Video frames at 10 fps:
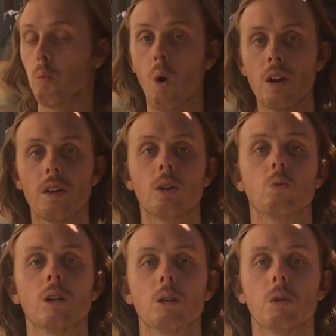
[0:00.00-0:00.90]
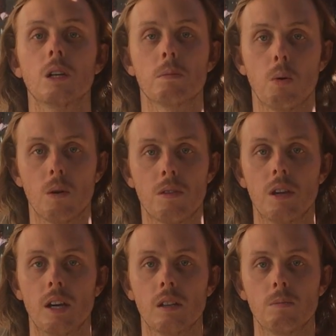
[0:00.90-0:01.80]
One other really, really important
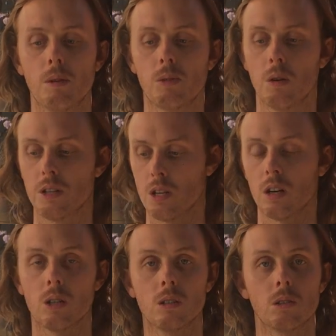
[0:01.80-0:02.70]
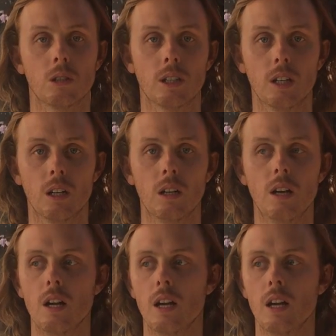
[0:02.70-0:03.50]
thing before I start going through the gear